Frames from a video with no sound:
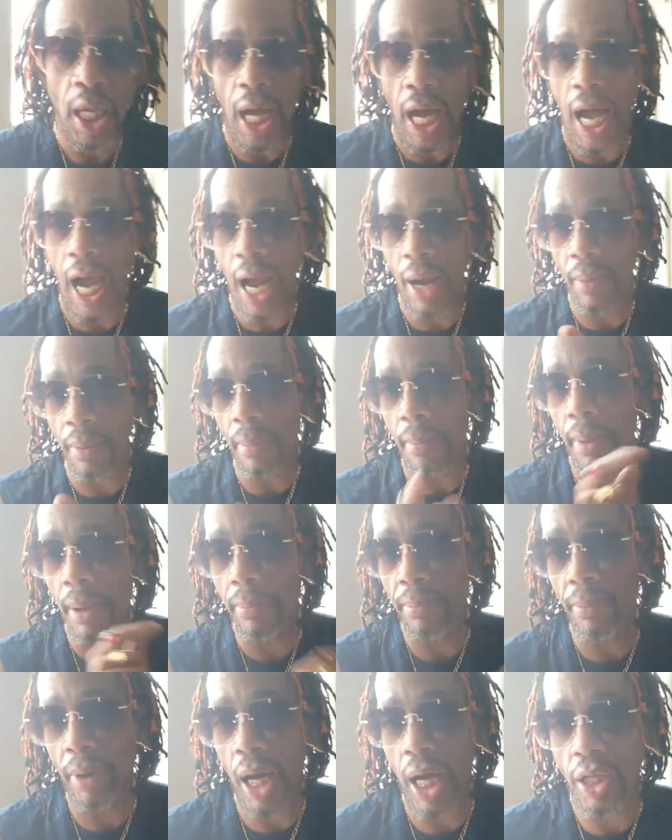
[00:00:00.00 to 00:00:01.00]
I
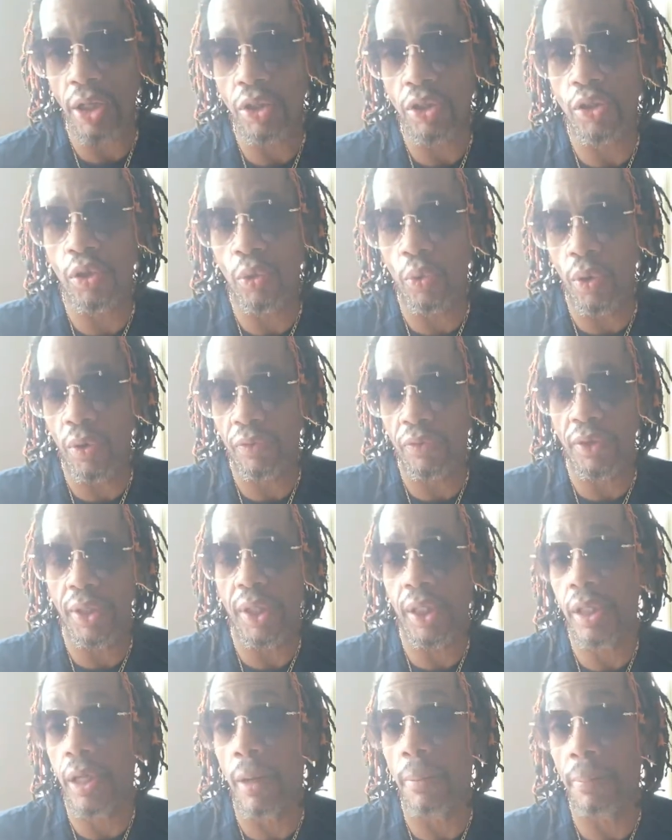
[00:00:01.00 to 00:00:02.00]
remember I used to work for this
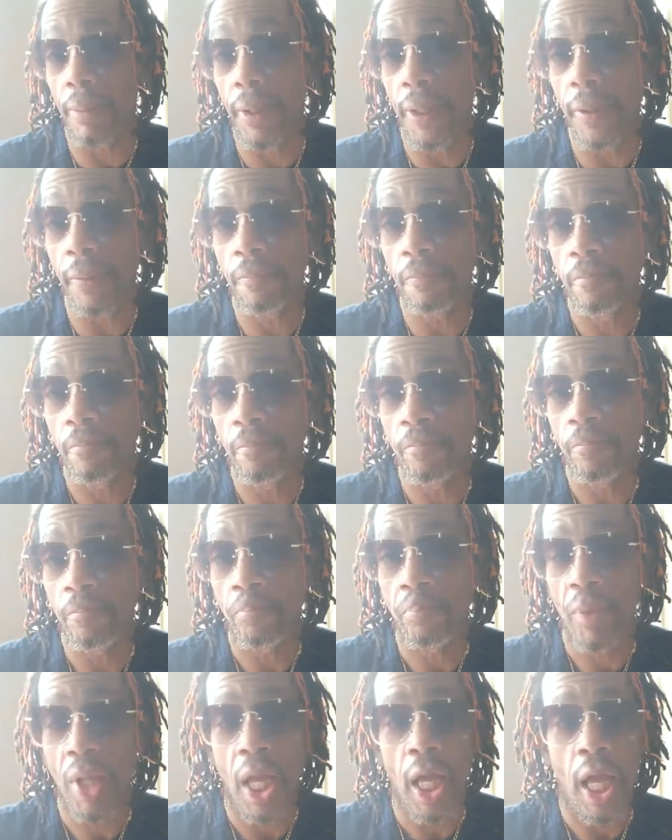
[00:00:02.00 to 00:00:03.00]
company,
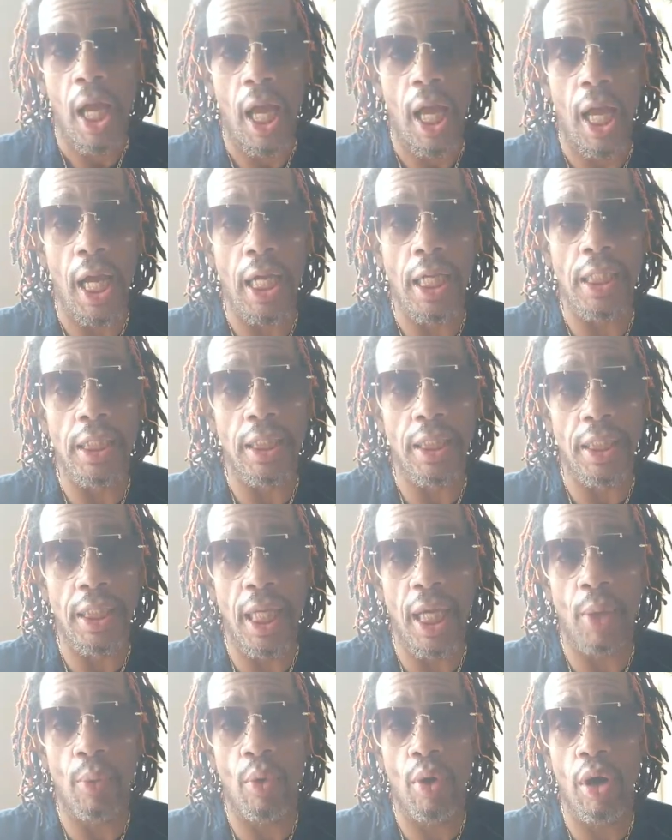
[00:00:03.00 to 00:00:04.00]
and
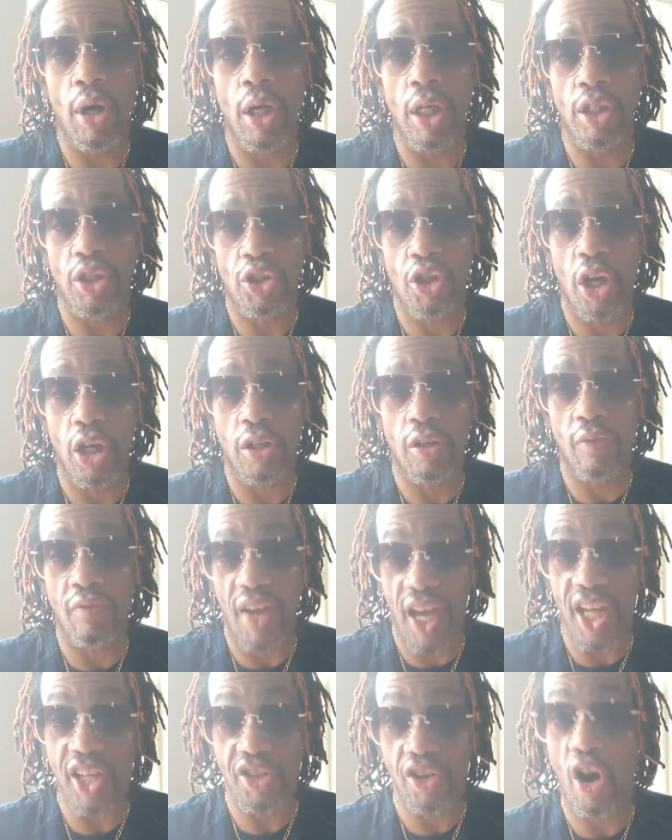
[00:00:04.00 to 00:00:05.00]
they were in charge of
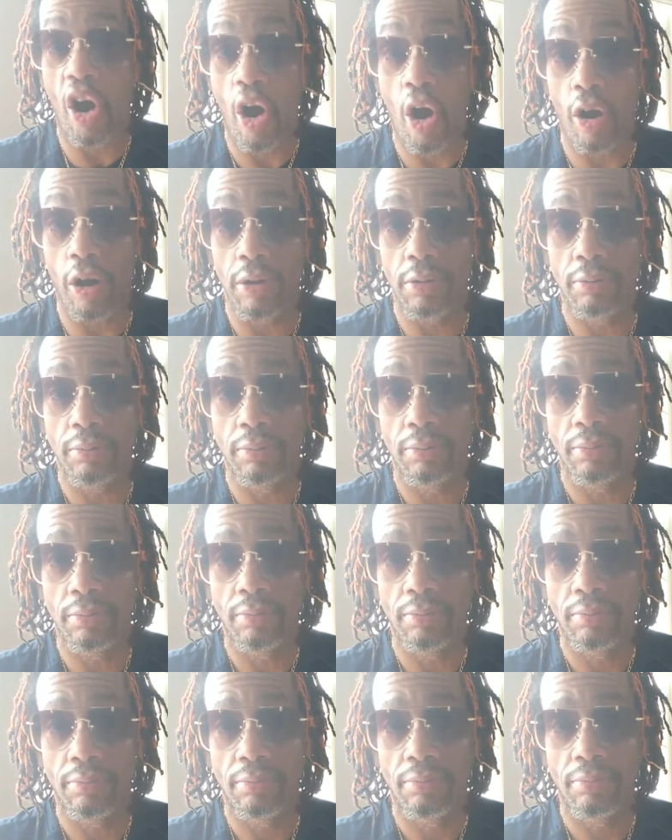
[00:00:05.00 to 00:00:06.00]
HR,
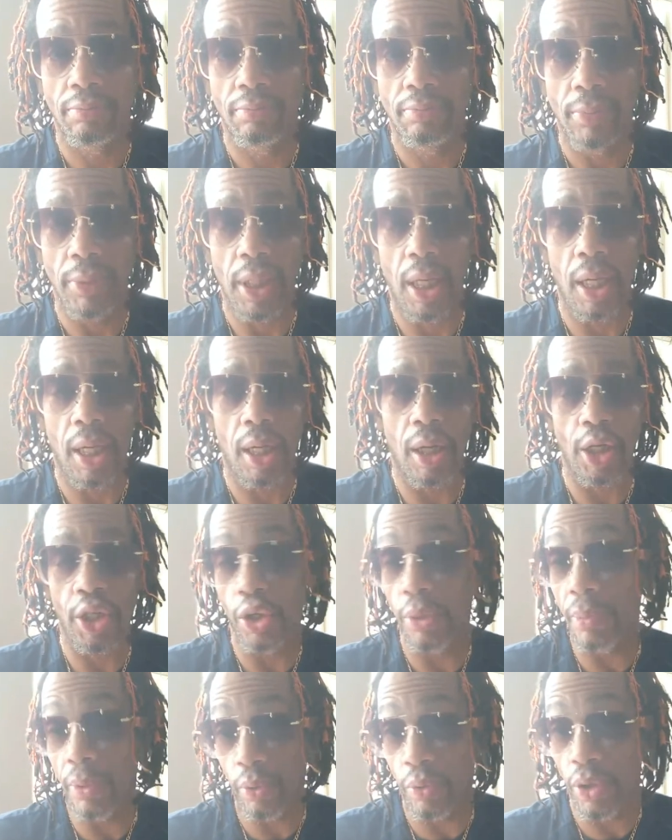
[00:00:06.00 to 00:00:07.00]

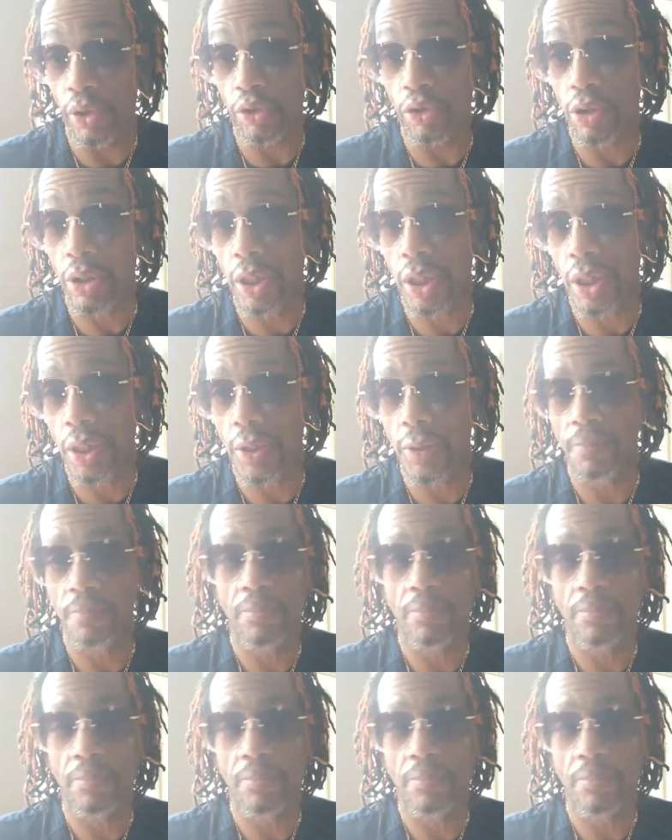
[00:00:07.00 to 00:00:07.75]
human resources.